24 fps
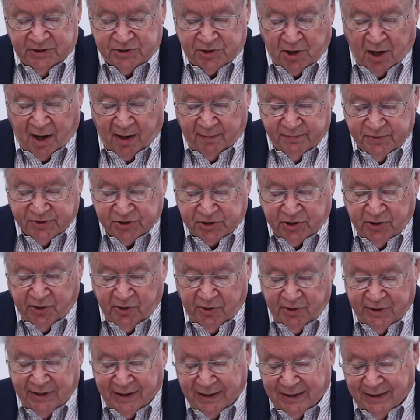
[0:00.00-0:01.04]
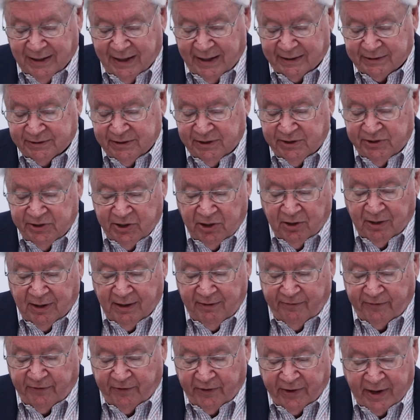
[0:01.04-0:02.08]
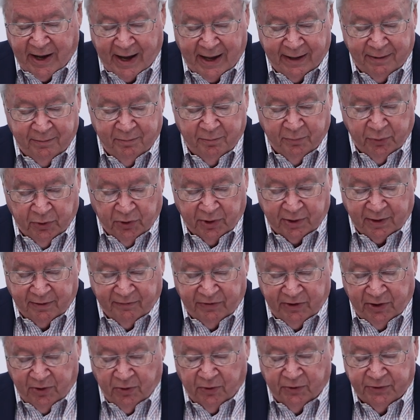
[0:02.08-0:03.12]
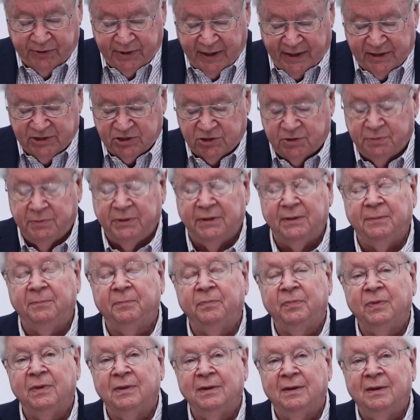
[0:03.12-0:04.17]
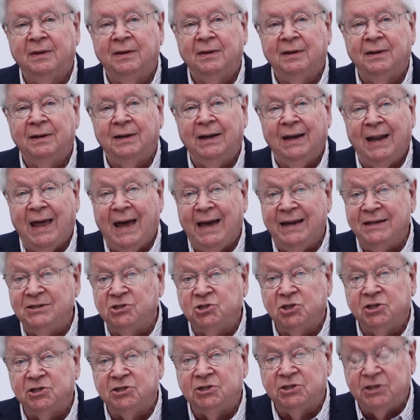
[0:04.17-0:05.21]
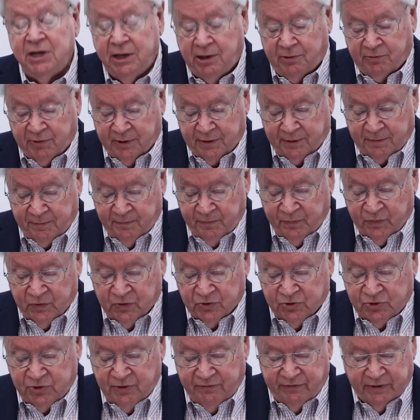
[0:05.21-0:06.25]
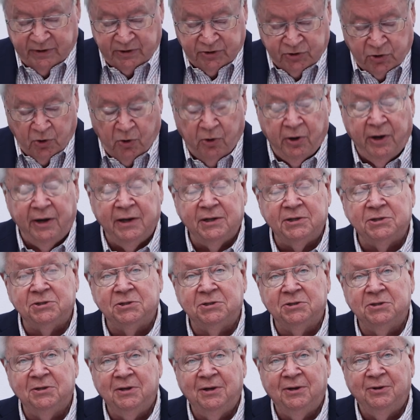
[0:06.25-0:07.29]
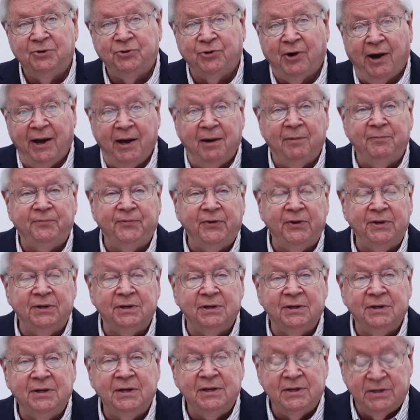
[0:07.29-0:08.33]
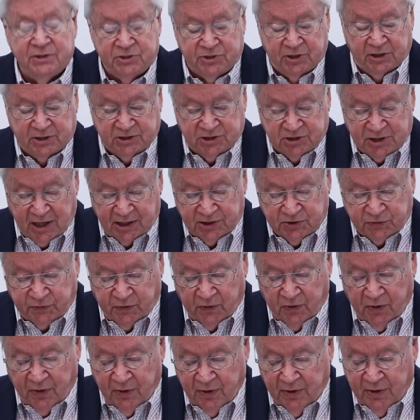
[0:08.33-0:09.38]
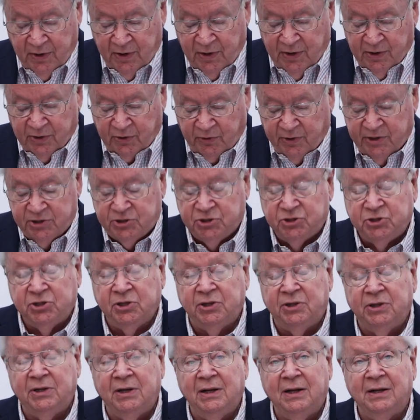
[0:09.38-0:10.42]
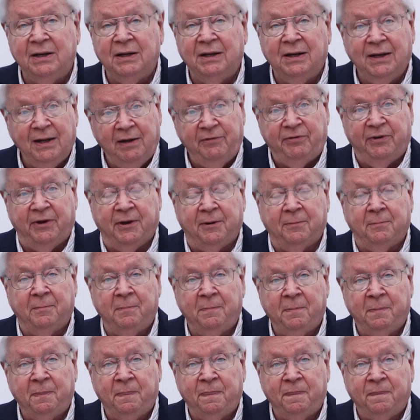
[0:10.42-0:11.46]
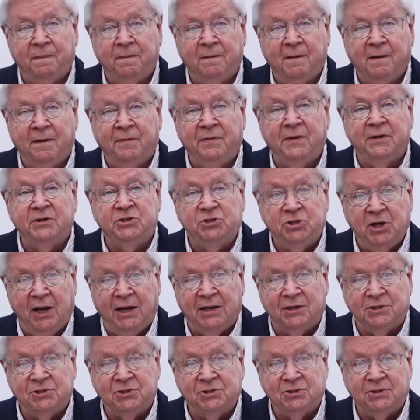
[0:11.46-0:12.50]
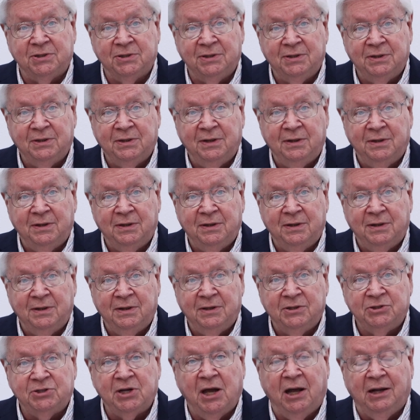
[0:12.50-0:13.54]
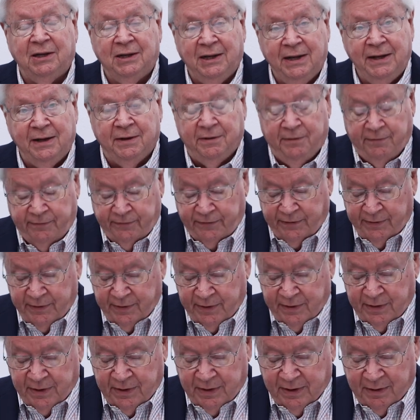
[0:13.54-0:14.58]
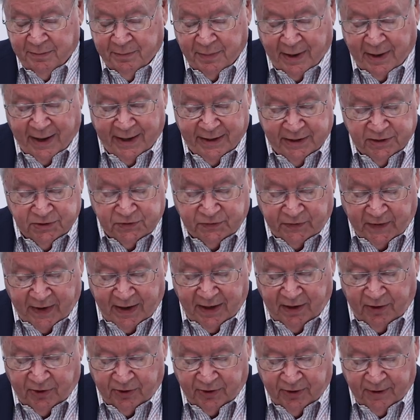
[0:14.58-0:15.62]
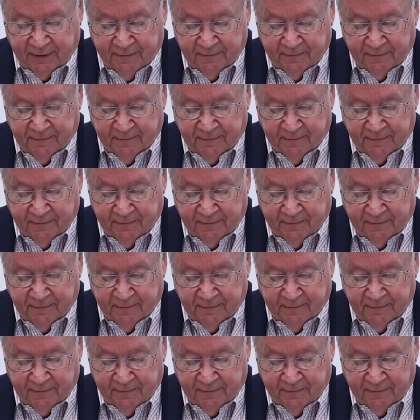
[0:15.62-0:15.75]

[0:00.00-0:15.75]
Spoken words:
this obscure, neglected, nearly forgotten book of the Old Testament lies the secret to victorious, triumphant, successful Christian living? The just shall live by his faith.